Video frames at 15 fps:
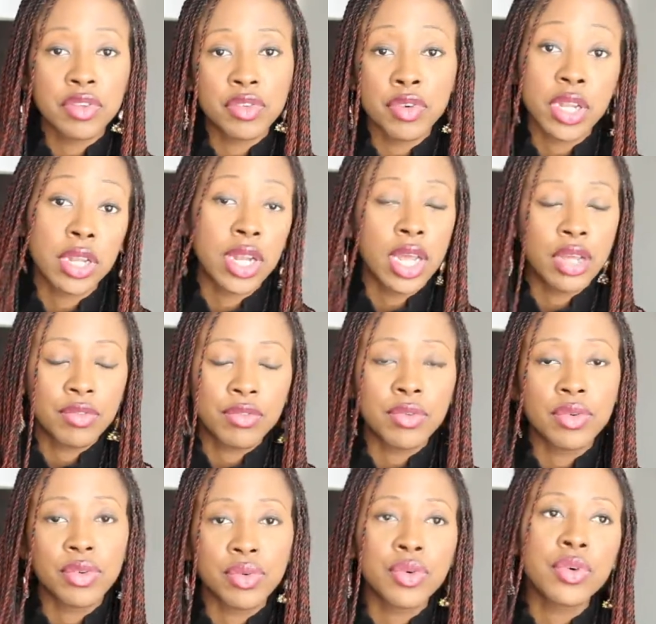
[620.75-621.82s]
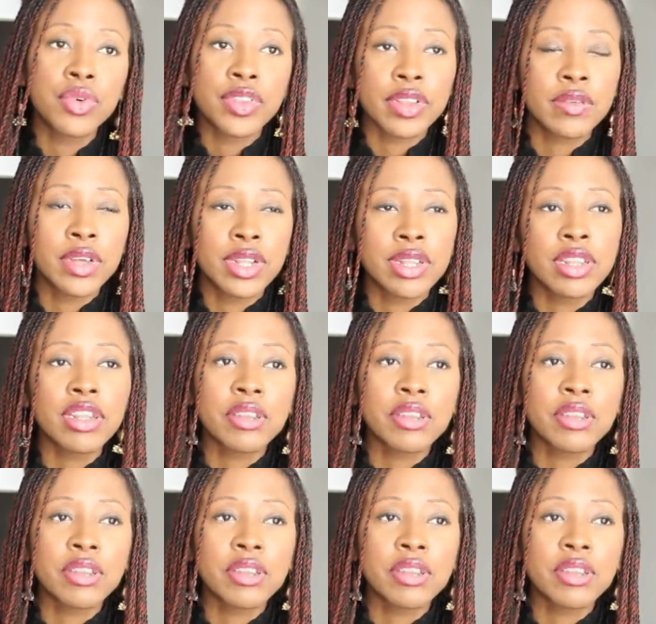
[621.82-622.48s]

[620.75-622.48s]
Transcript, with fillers: a trend like for 2017